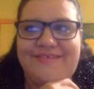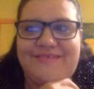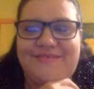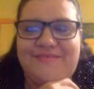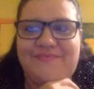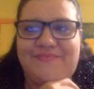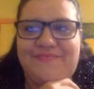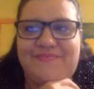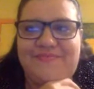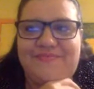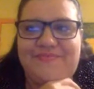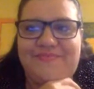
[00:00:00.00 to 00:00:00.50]

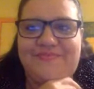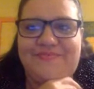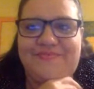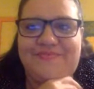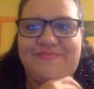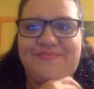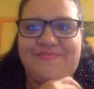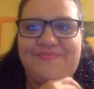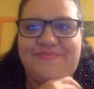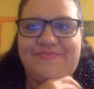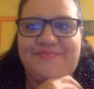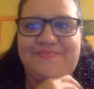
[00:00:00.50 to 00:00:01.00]

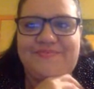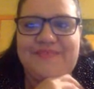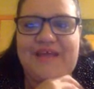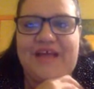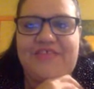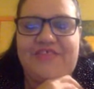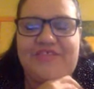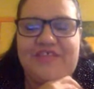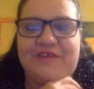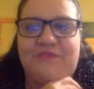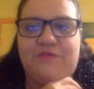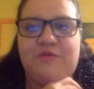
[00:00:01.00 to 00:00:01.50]
I
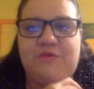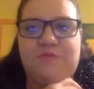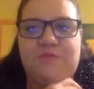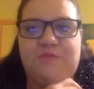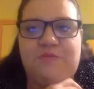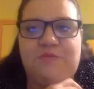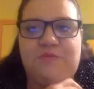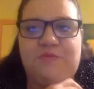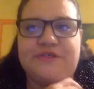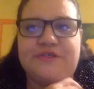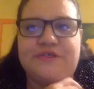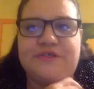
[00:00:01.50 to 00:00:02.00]
think we'd
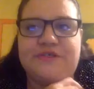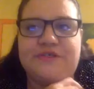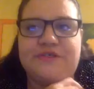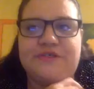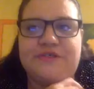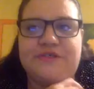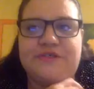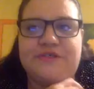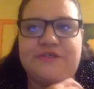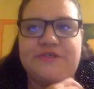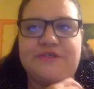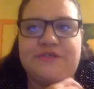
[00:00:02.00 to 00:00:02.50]
be
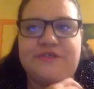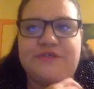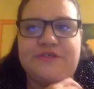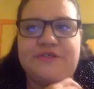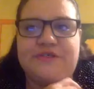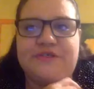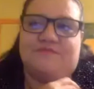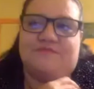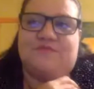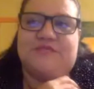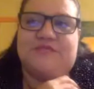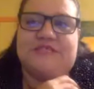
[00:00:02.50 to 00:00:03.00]

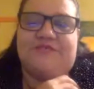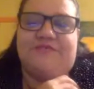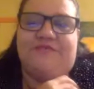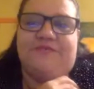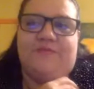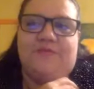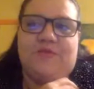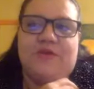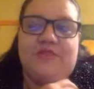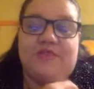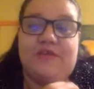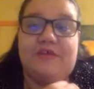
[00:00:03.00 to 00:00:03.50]
with
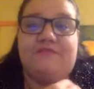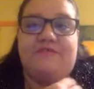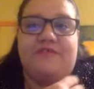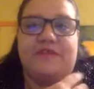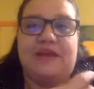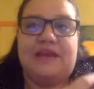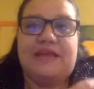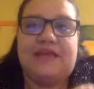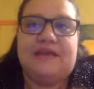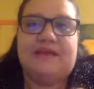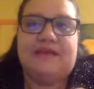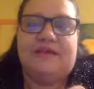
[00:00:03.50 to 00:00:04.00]

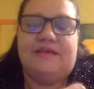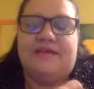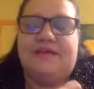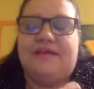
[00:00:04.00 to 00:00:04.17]
Athilia.